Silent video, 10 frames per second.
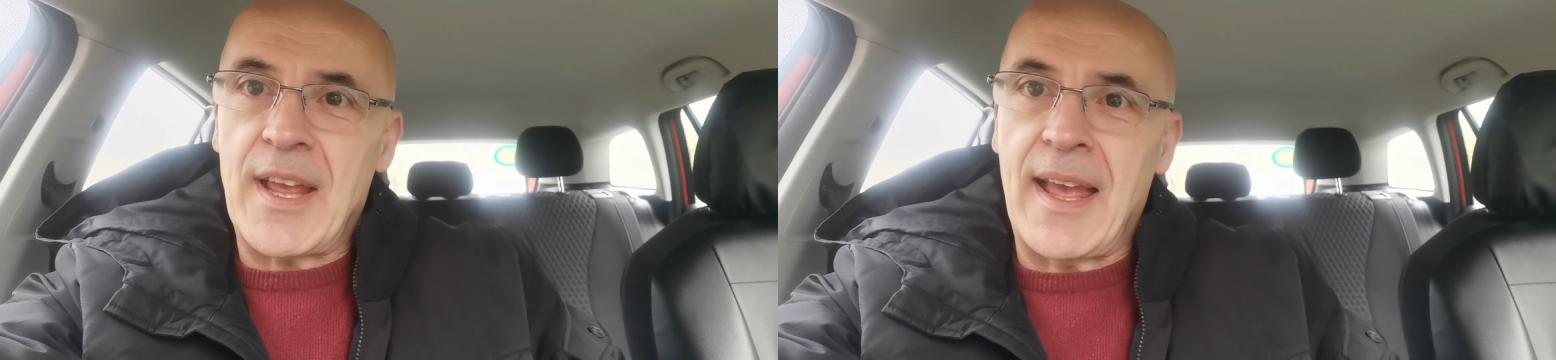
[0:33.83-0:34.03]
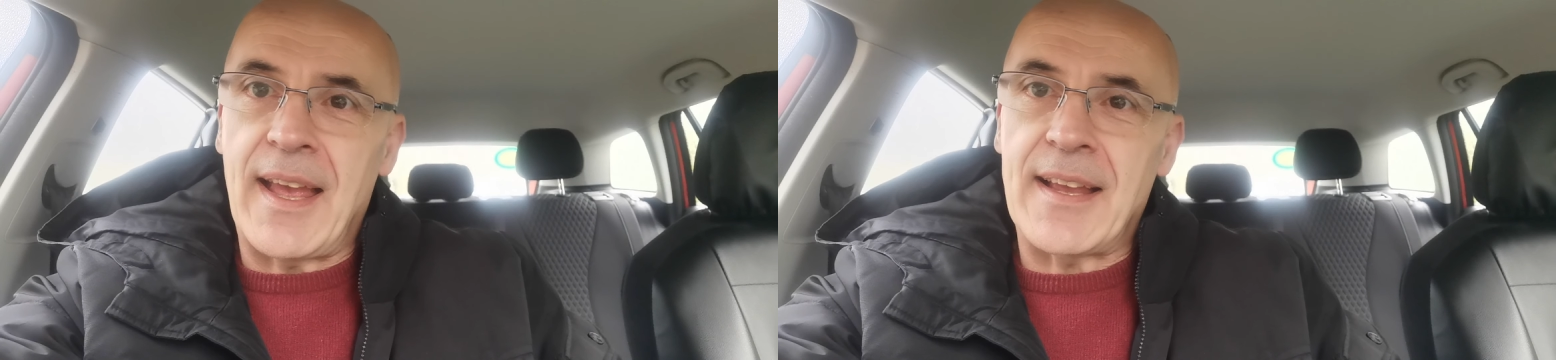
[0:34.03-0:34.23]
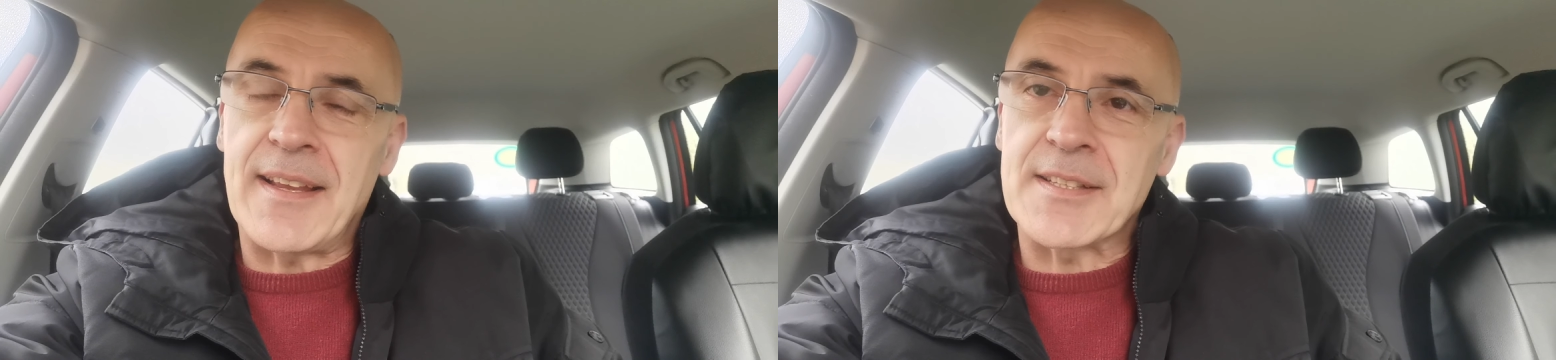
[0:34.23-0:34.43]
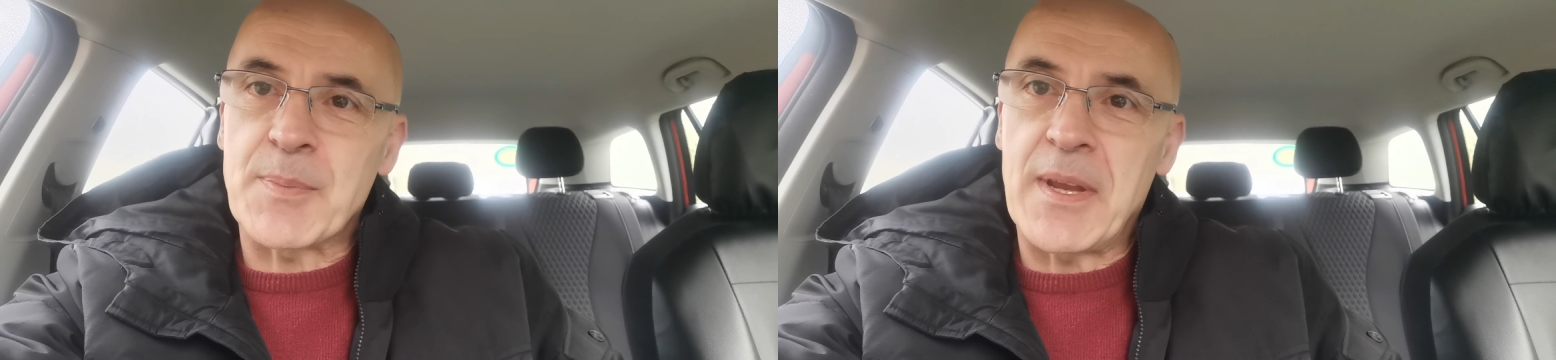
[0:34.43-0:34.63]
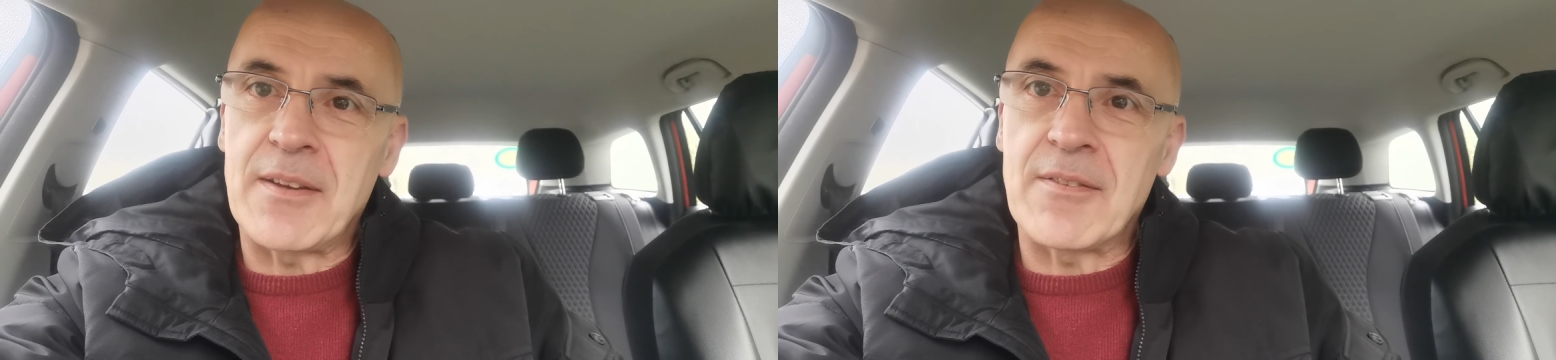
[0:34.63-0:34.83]
Uh, it's
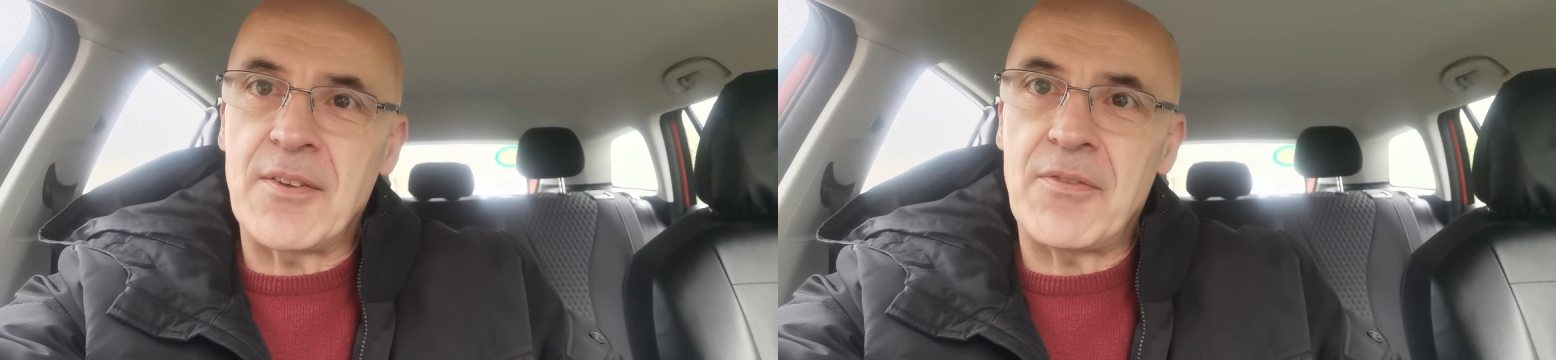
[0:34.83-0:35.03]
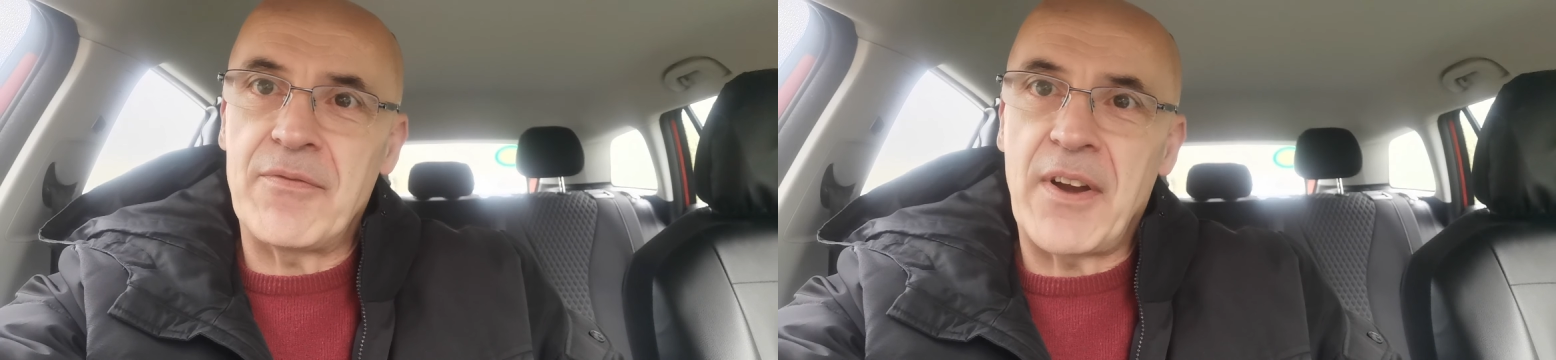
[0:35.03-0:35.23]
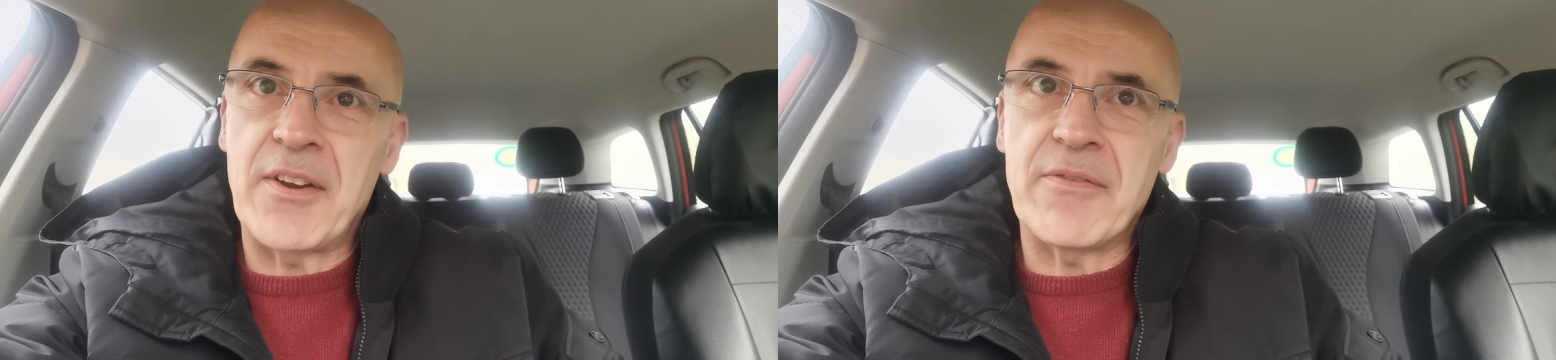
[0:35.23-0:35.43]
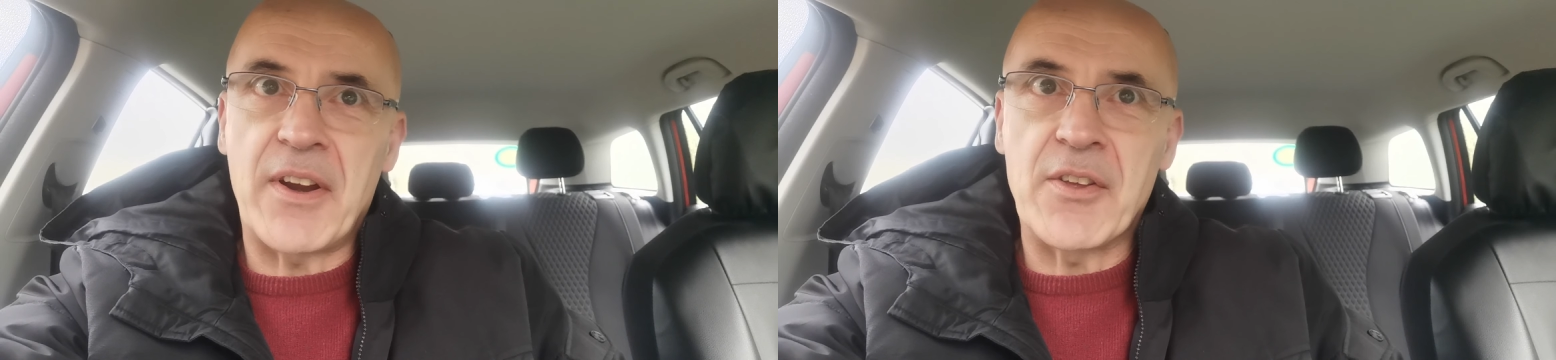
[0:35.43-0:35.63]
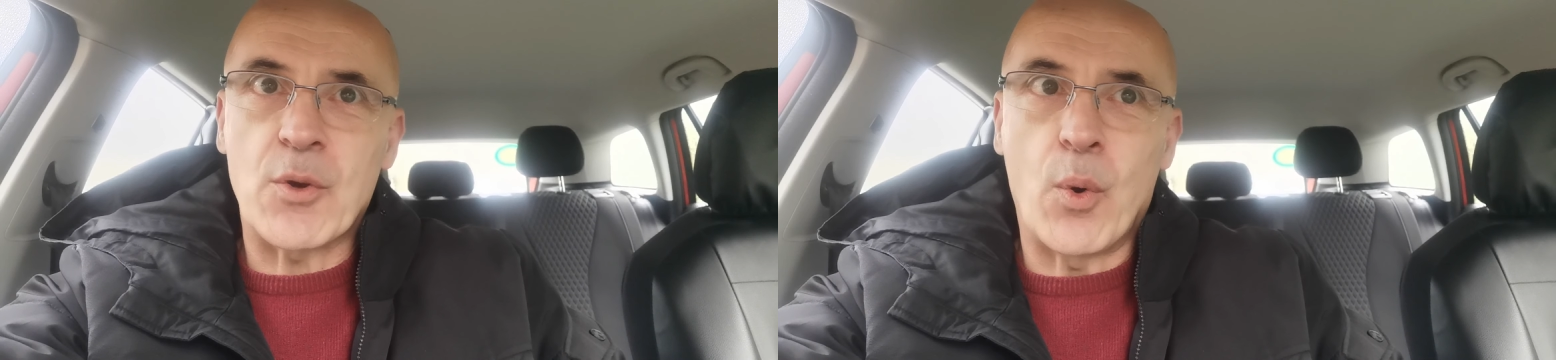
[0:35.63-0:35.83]
been very,
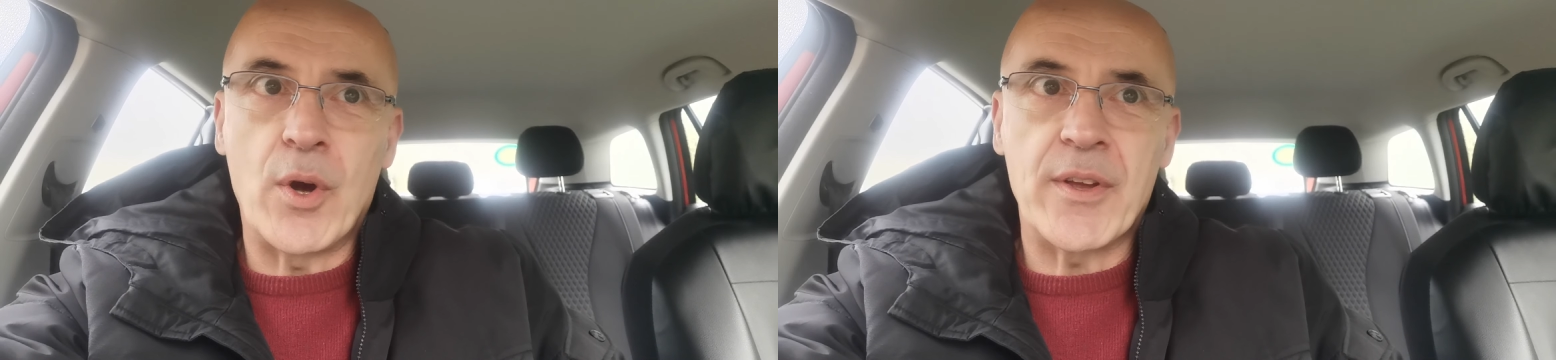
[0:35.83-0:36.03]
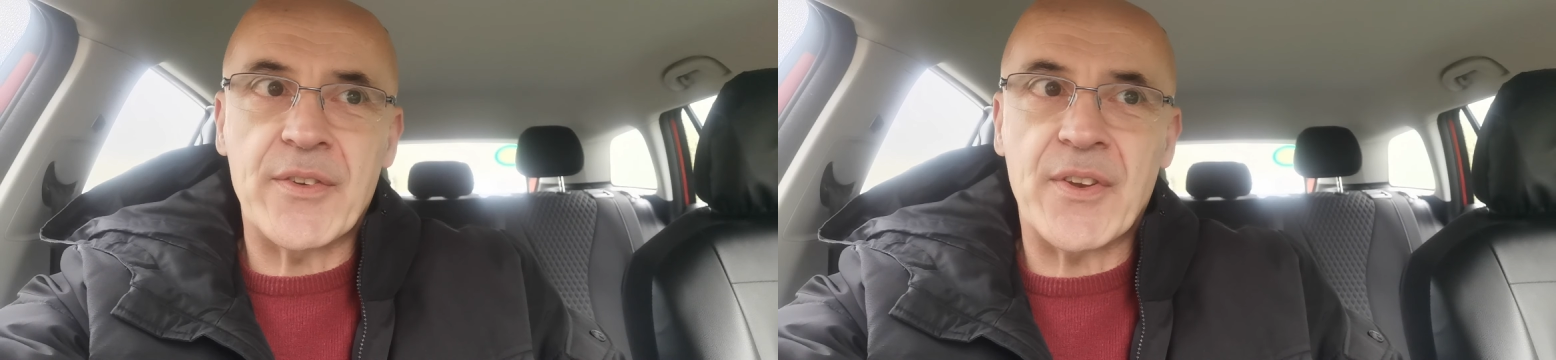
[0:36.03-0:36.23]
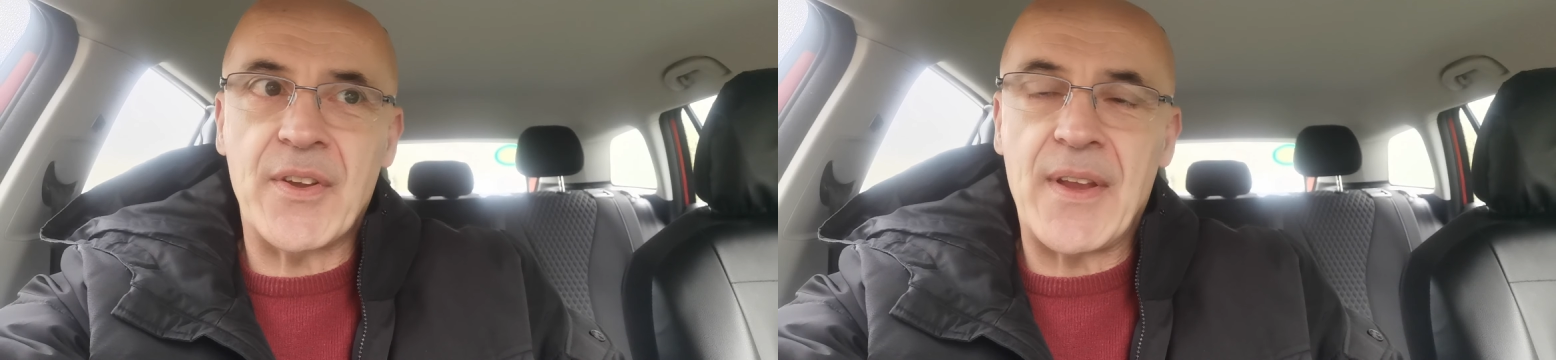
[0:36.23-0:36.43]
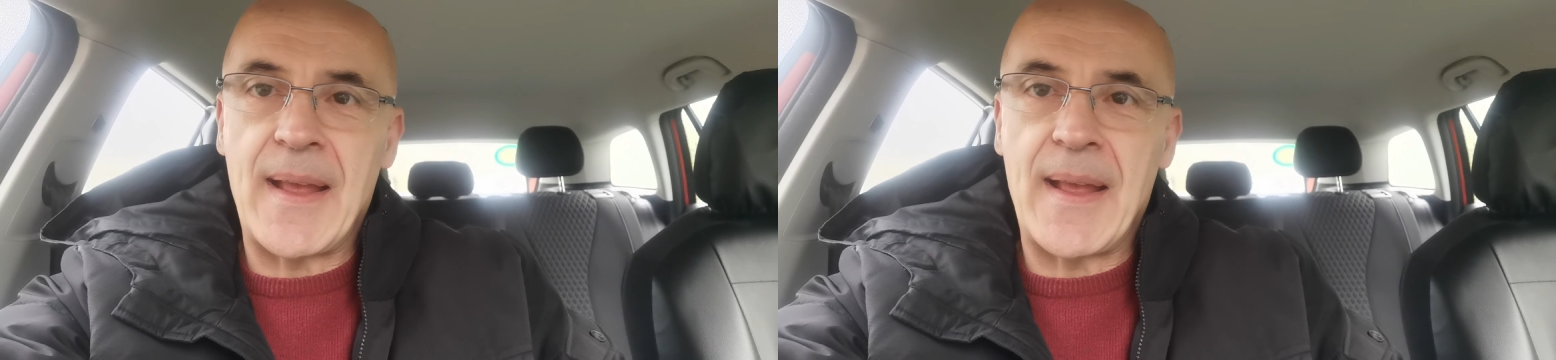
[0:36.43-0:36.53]
very quiet.